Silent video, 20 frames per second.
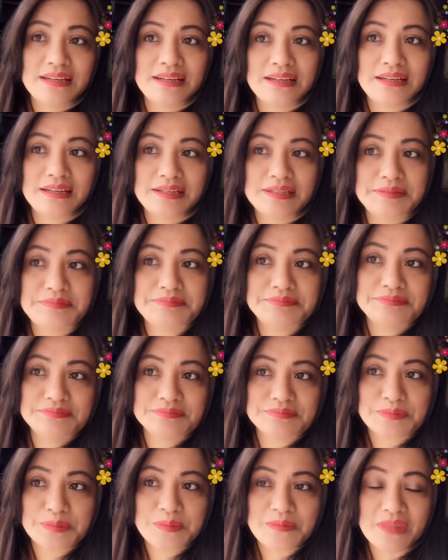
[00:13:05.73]
um,
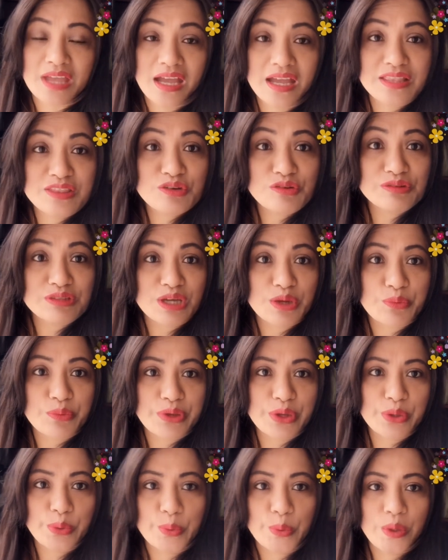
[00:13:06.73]
I know that
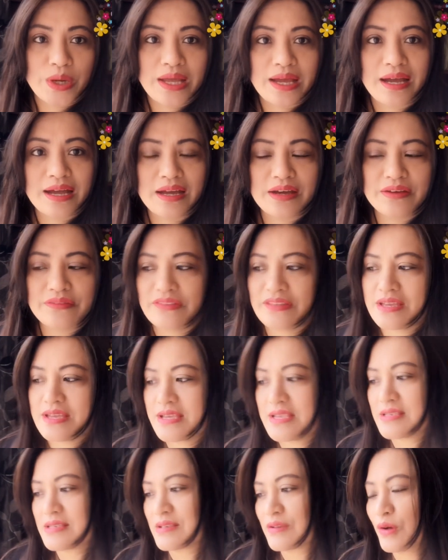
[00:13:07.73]
we all have
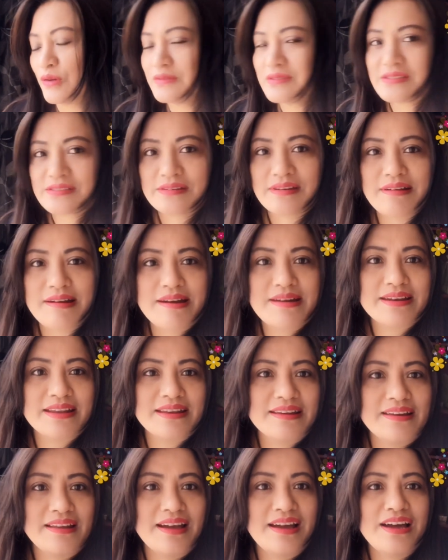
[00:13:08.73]
this concern
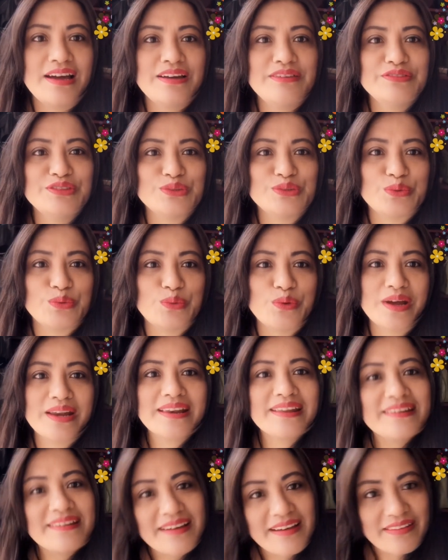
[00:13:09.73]
and love to one
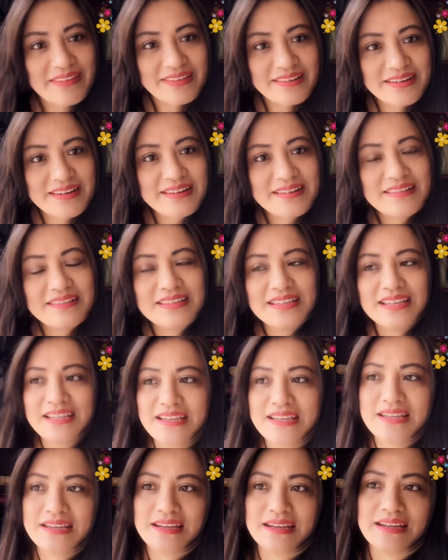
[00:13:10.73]
another
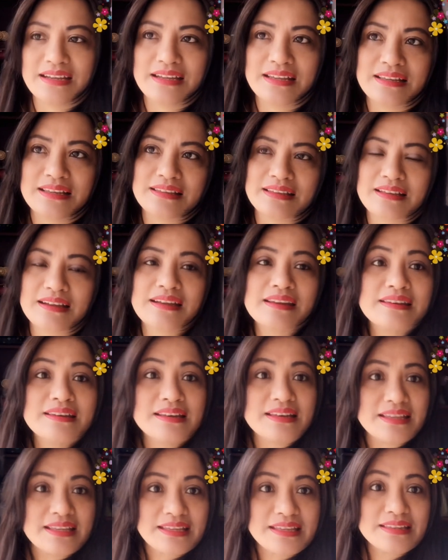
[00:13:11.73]
and
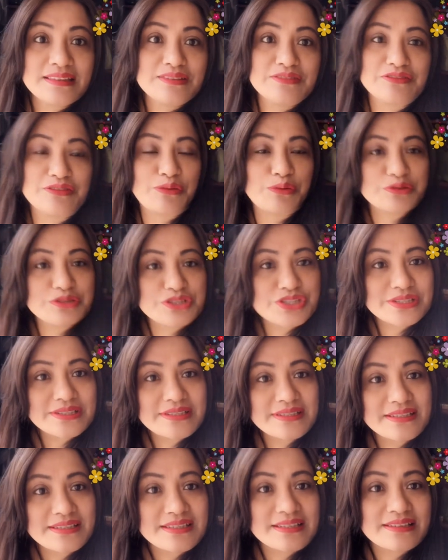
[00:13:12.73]
godly
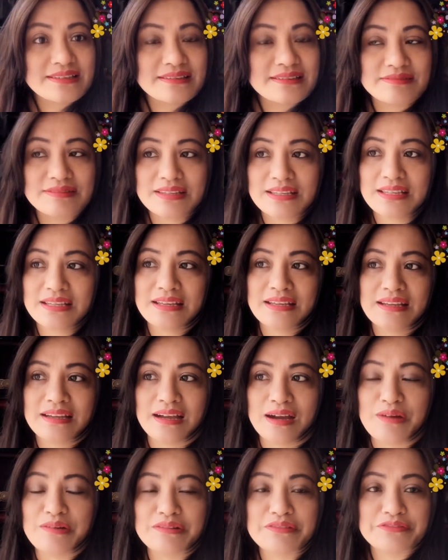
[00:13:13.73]
devotion and
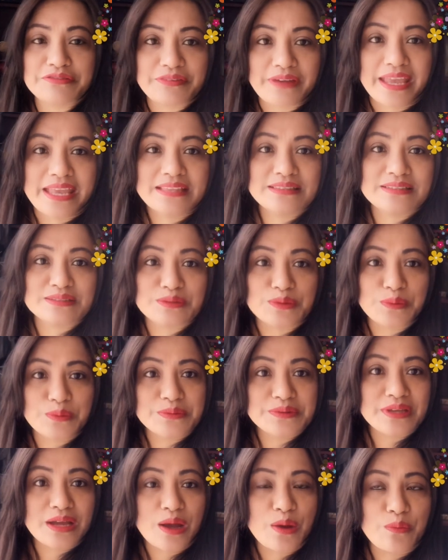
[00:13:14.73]
our faith and all
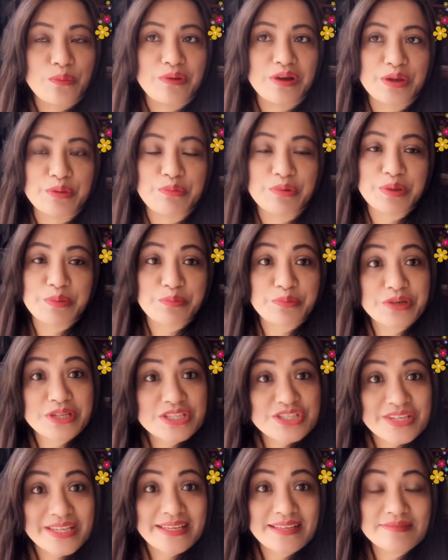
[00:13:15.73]
that, what we're
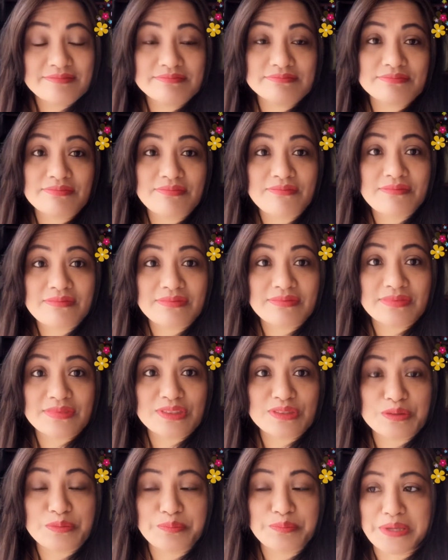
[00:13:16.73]
preaching
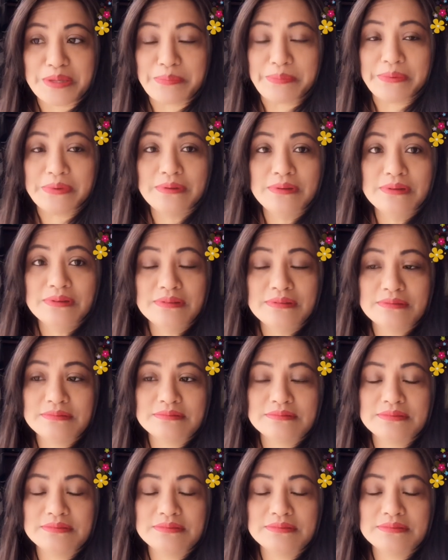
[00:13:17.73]
to people.